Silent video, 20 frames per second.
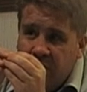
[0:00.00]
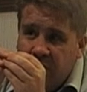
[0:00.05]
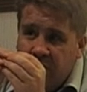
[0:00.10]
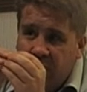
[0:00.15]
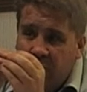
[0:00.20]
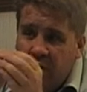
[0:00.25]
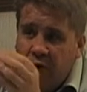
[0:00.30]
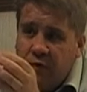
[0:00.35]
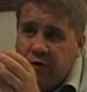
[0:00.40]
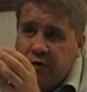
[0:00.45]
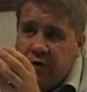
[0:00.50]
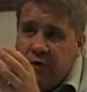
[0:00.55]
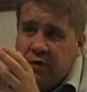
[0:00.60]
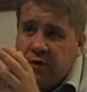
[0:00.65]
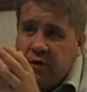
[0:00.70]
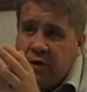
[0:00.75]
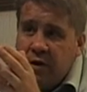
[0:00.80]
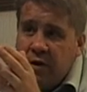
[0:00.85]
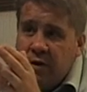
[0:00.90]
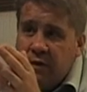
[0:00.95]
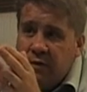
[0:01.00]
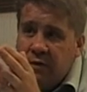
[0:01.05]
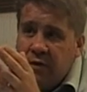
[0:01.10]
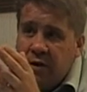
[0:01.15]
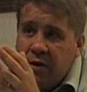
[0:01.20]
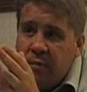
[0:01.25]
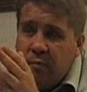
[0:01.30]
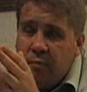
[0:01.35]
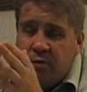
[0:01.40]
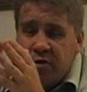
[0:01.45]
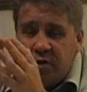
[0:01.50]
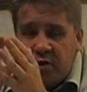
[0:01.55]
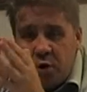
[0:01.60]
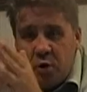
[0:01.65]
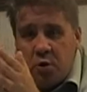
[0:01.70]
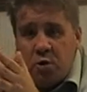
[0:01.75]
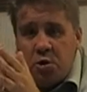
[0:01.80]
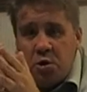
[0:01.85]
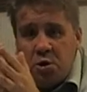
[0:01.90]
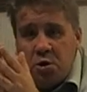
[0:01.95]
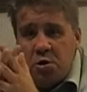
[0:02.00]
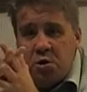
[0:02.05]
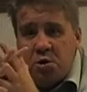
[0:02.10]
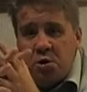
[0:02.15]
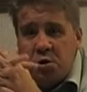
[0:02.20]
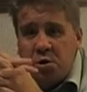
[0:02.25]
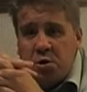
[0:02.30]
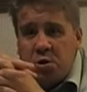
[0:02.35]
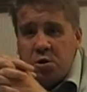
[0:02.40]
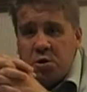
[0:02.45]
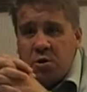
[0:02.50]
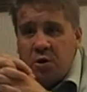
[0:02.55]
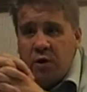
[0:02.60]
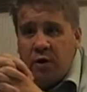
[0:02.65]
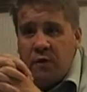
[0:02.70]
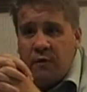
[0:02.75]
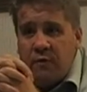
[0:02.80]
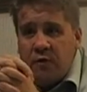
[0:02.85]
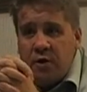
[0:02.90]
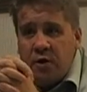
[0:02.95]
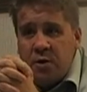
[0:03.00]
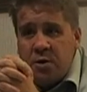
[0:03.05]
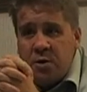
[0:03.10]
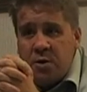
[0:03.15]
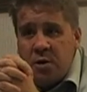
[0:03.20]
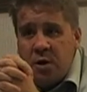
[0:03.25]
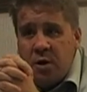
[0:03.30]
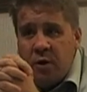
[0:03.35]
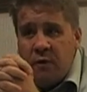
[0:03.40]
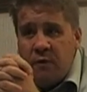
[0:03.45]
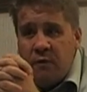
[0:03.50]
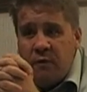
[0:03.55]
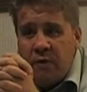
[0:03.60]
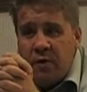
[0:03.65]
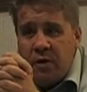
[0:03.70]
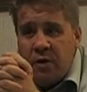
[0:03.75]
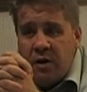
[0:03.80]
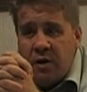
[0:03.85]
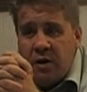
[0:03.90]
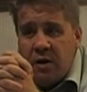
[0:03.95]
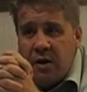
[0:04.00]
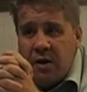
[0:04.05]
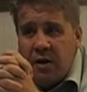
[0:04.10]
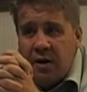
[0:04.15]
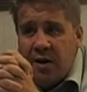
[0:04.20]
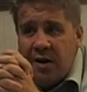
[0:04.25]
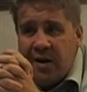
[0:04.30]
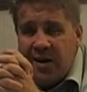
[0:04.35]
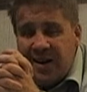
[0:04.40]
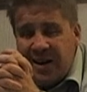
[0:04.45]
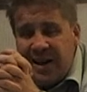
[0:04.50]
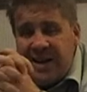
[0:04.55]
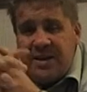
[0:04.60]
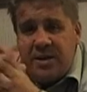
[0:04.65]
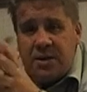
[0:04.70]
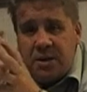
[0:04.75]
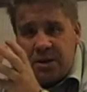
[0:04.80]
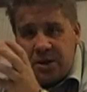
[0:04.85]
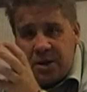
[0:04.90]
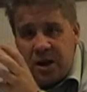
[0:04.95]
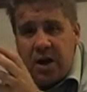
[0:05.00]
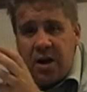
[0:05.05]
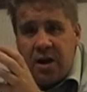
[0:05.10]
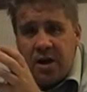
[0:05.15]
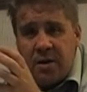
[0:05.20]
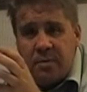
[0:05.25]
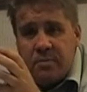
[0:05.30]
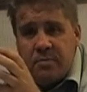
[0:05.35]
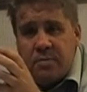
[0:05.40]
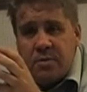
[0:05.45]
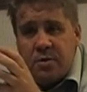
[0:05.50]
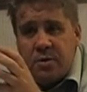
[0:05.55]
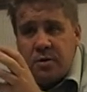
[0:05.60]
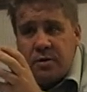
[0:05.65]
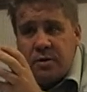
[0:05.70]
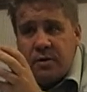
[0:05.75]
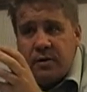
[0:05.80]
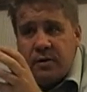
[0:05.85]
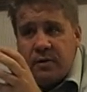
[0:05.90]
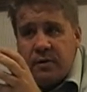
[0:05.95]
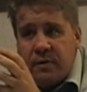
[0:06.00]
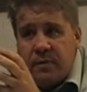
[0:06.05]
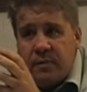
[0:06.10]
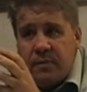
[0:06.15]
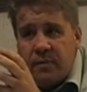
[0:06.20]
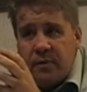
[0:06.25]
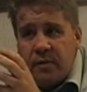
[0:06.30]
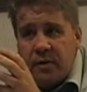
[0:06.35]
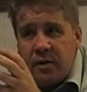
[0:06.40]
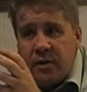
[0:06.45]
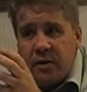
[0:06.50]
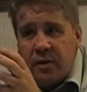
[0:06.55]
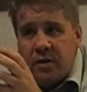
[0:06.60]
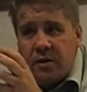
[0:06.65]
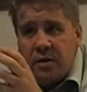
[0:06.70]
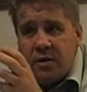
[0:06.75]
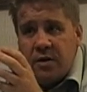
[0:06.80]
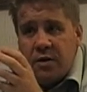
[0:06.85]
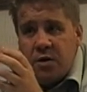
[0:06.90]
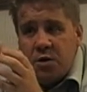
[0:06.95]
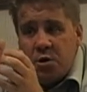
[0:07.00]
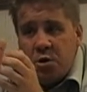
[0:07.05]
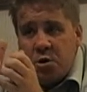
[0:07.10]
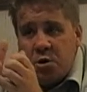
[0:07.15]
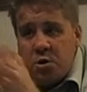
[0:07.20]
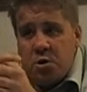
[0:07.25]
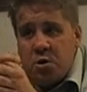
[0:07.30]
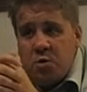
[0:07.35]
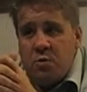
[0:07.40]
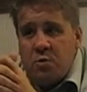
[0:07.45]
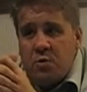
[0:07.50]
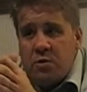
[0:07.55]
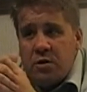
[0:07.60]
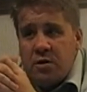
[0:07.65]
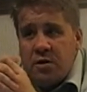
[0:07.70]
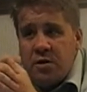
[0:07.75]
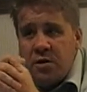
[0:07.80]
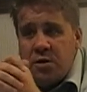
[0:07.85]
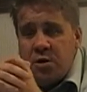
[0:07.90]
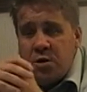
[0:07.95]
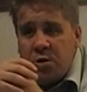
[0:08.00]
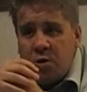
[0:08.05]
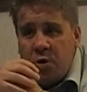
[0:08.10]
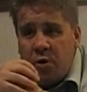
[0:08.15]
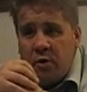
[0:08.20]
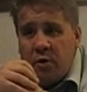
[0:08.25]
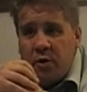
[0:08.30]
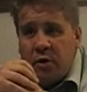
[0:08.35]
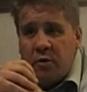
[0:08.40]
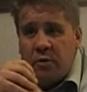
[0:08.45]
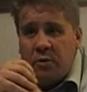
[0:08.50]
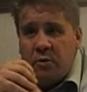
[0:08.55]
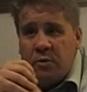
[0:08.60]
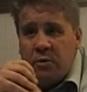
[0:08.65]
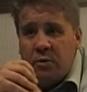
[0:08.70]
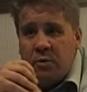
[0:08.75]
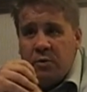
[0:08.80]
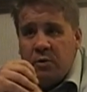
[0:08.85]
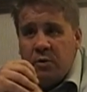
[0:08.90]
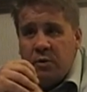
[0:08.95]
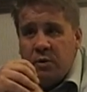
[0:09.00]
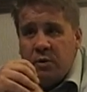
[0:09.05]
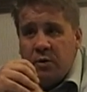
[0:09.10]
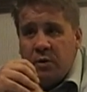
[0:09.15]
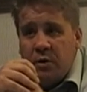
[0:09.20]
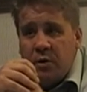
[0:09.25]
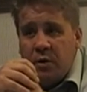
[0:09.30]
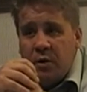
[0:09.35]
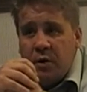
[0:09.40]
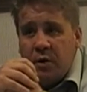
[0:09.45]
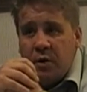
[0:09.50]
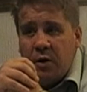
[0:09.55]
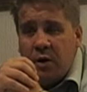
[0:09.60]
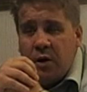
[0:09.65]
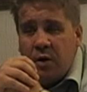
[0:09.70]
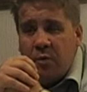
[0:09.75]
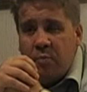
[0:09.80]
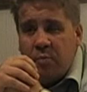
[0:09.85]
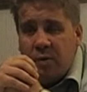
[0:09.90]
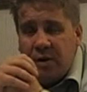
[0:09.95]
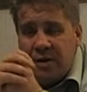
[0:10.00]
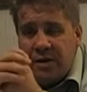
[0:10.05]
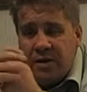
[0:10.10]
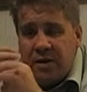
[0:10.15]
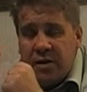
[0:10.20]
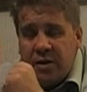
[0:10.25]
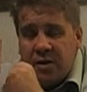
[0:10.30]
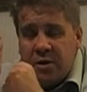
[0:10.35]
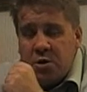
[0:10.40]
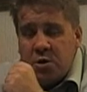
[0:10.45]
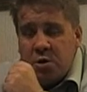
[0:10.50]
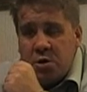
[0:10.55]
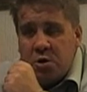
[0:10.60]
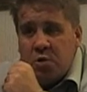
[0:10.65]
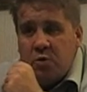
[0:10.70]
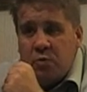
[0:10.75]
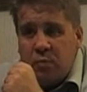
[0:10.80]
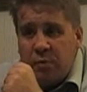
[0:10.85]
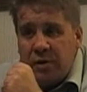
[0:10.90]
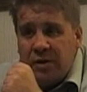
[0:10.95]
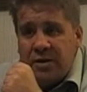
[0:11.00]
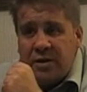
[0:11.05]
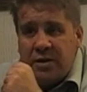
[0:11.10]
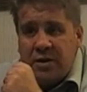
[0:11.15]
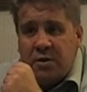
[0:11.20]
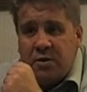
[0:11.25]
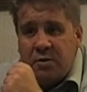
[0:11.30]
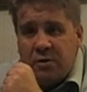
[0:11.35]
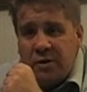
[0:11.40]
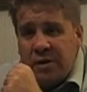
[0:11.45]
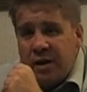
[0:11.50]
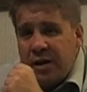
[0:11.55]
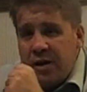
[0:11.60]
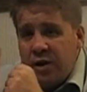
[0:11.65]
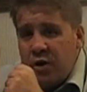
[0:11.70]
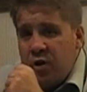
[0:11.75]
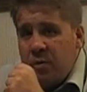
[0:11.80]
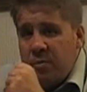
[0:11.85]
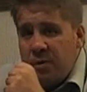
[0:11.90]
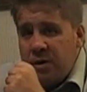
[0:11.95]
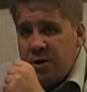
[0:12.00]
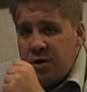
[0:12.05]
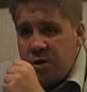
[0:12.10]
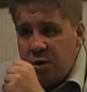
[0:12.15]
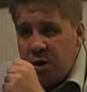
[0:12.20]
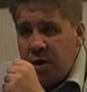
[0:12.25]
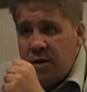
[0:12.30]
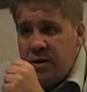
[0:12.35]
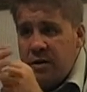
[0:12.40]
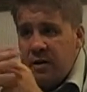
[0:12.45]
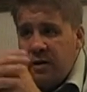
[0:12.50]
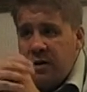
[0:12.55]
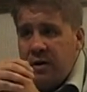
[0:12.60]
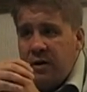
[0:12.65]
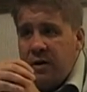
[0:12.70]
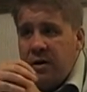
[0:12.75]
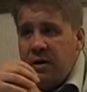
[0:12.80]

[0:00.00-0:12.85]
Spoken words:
often they're productions of later times to suit historical and to suit political and economic agenda.